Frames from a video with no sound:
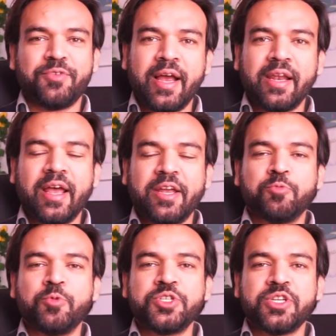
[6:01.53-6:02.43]
highlight
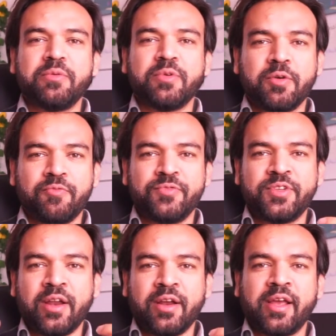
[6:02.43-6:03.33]
which type of
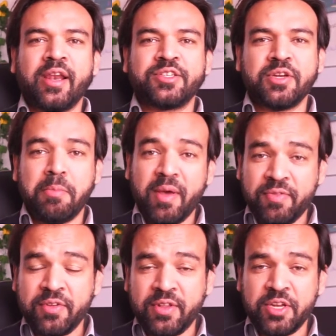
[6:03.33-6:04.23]
data collection
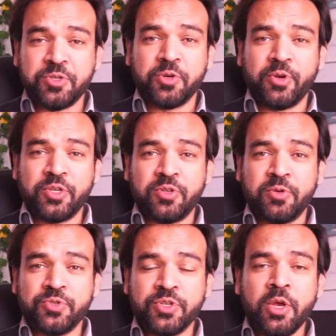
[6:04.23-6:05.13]
method that you're going to
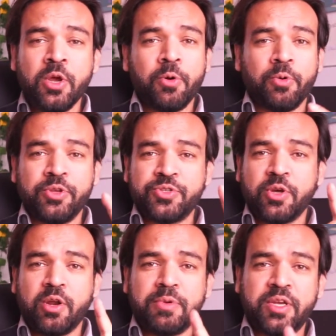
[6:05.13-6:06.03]
use, whether it's
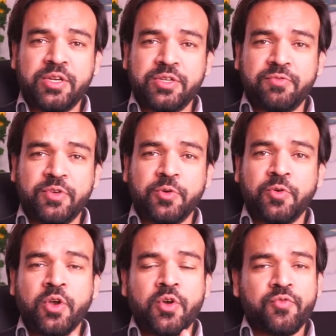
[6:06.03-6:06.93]
going to be
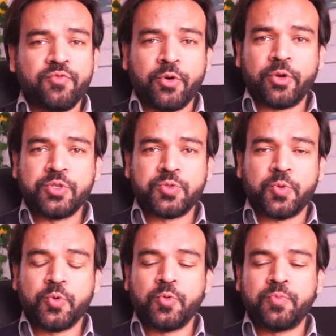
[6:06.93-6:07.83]
interview, focus
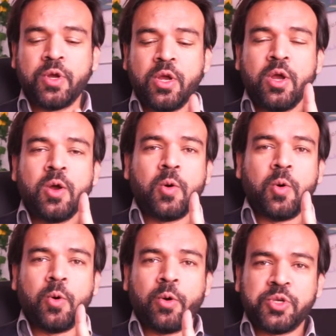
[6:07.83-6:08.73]
group,
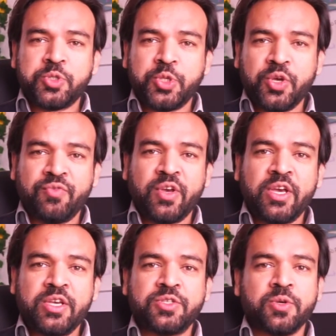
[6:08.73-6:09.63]
or
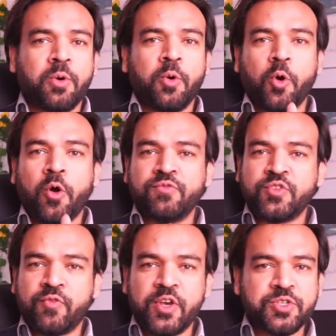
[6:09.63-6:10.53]
surveys, or
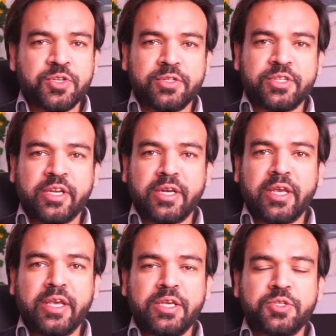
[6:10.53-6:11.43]
observational
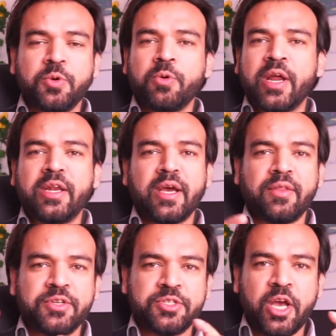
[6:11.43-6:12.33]
techniques, or any
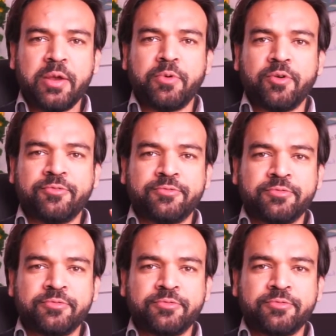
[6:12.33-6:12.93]
other type of